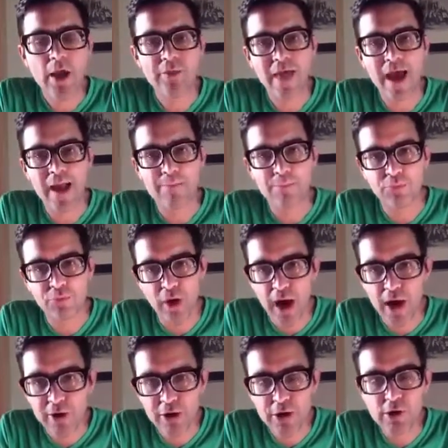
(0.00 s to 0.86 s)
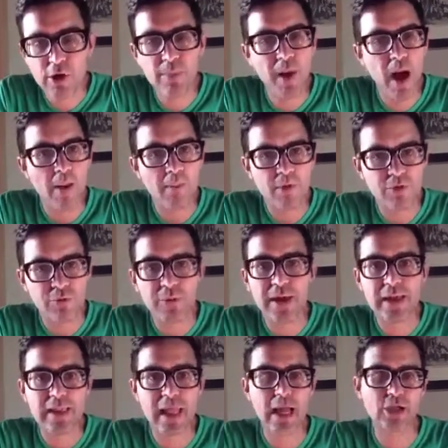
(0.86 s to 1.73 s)
that prior to Obama's
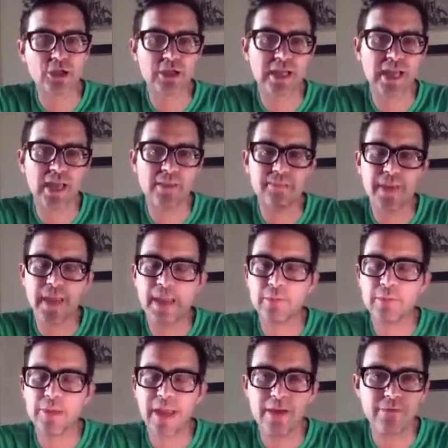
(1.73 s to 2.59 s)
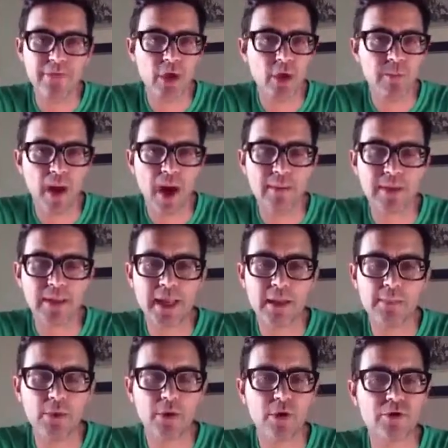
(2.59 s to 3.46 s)
re-election campaign, we have the Obama
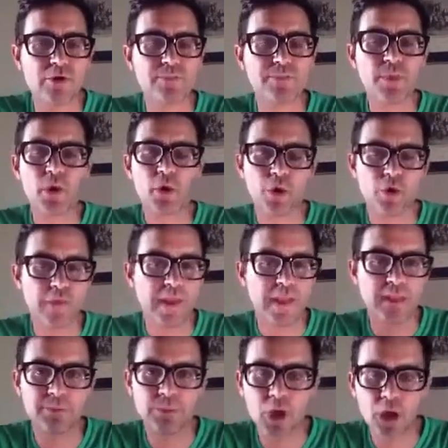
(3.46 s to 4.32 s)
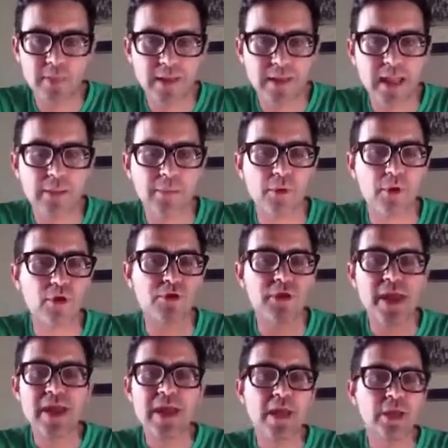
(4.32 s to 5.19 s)
numbers or the unemployment
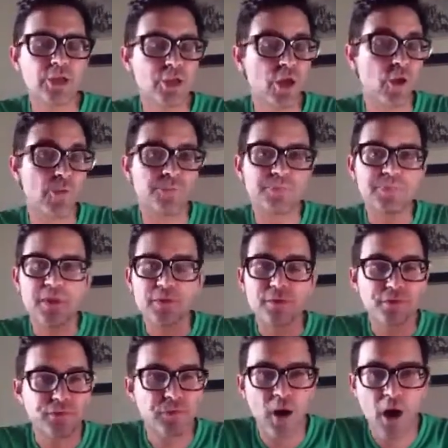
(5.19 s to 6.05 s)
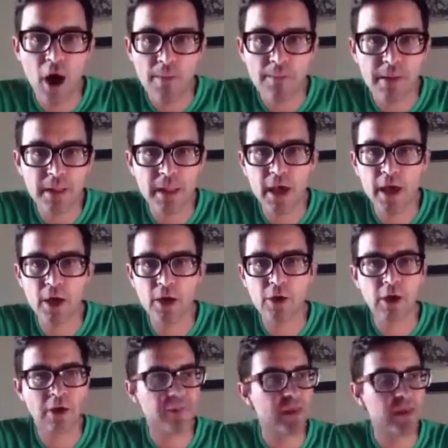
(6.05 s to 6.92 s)
numbers, fall
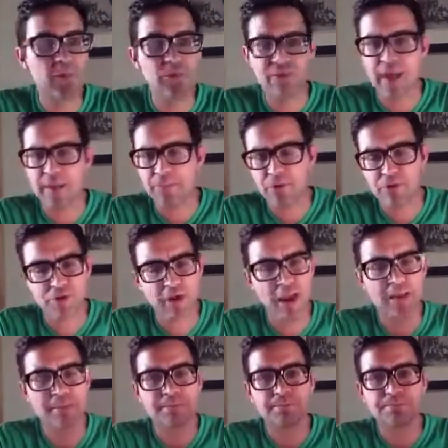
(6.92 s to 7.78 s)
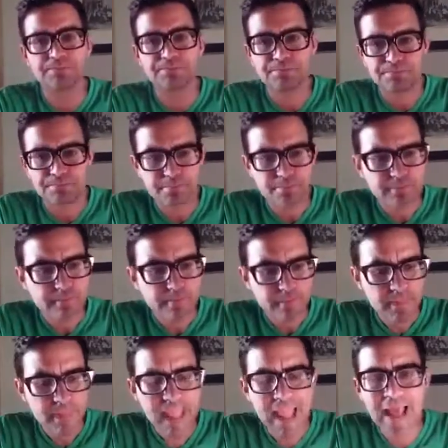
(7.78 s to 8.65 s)
below, I think it was 8%
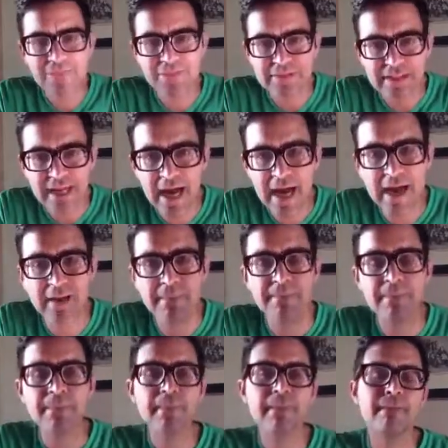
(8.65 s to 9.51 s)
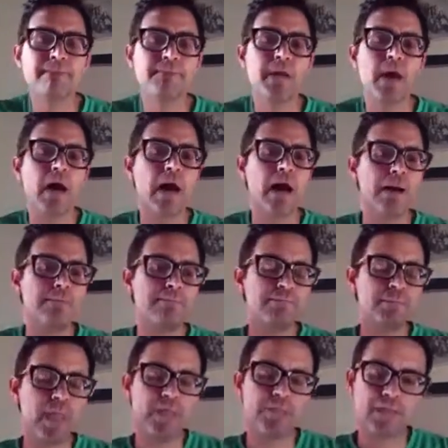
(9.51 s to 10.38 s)
at the time.
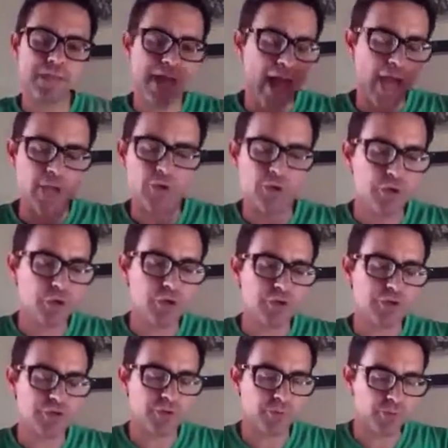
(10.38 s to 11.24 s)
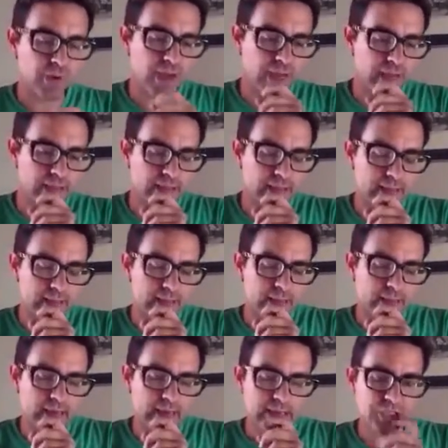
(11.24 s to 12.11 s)
The guy who used to run
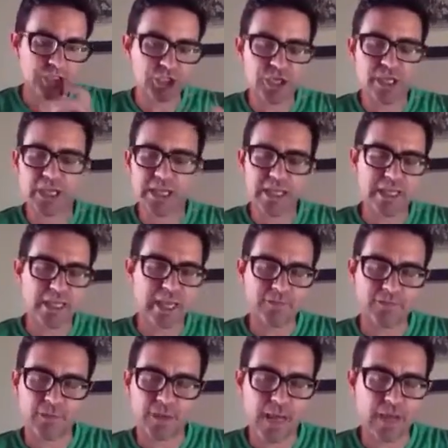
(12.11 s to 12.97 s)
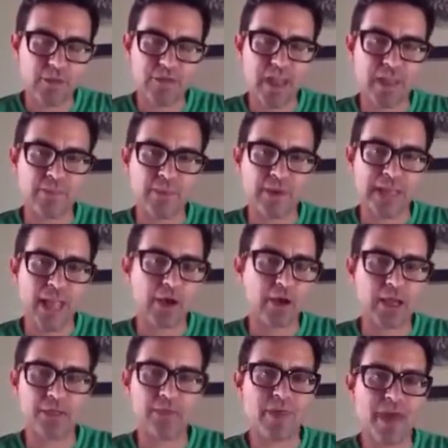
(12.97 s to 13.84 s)
GE, I forgot his name right now,
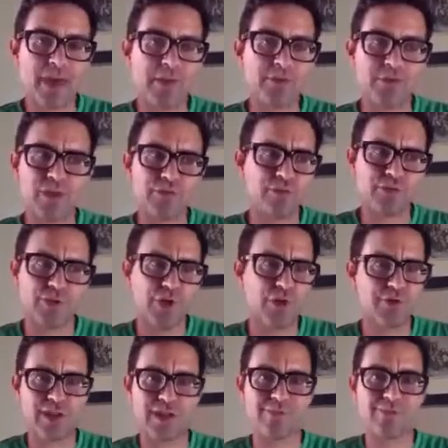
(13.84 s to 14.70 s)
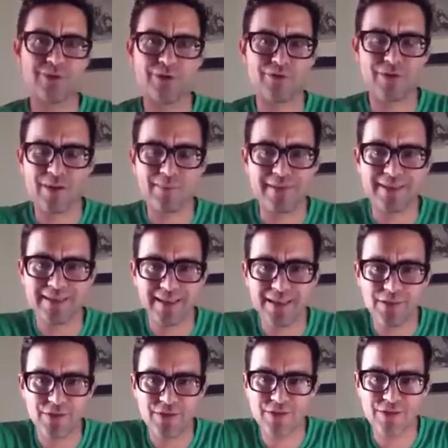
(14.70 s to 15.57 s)
comes out and says, well, those numbers, I
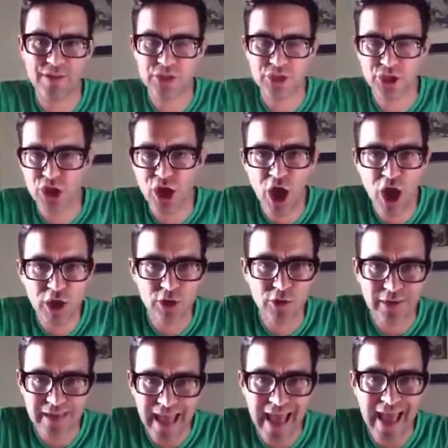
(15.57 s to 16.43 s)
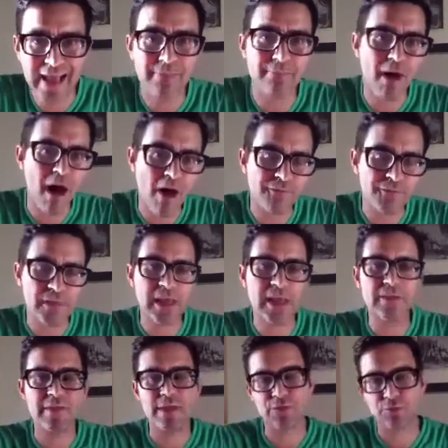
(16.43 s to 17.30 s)
mean, this is the Chicago gang
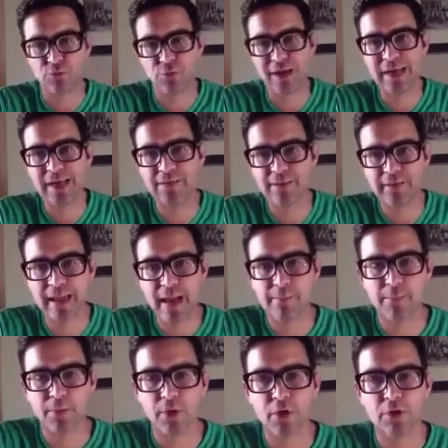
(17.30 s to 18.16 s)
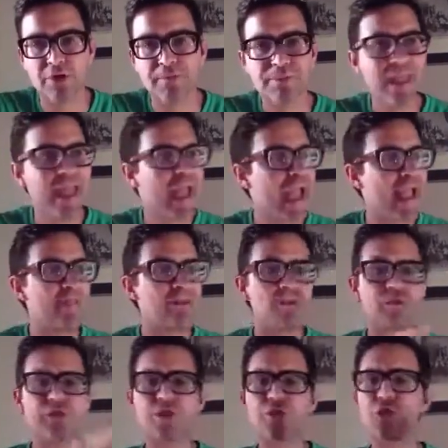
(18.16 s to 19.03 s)
mafia that's rigging the numbers, and
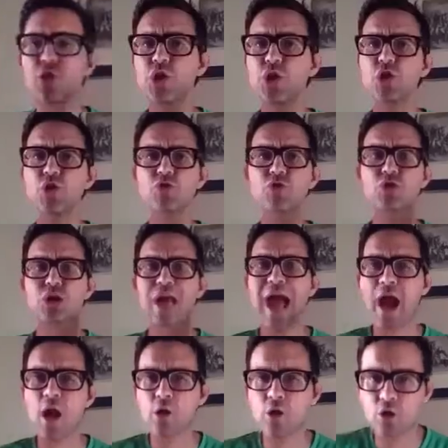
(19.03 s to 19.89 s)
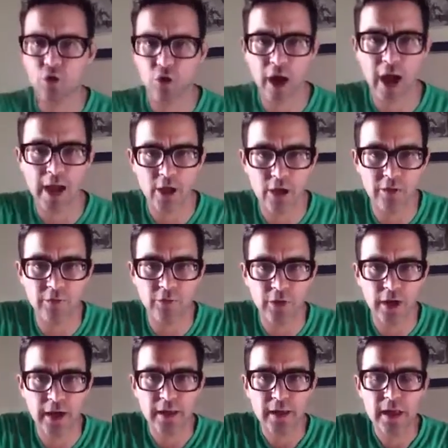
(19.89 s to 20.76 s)
there's this huge outcry
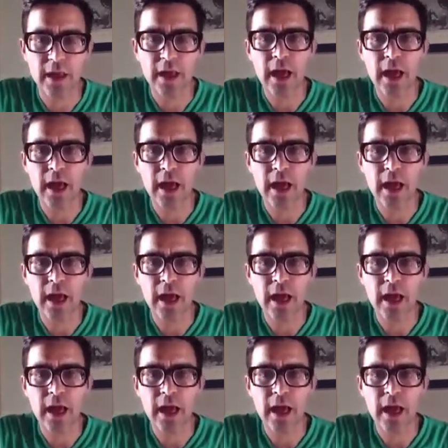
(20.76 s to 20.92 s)
over it.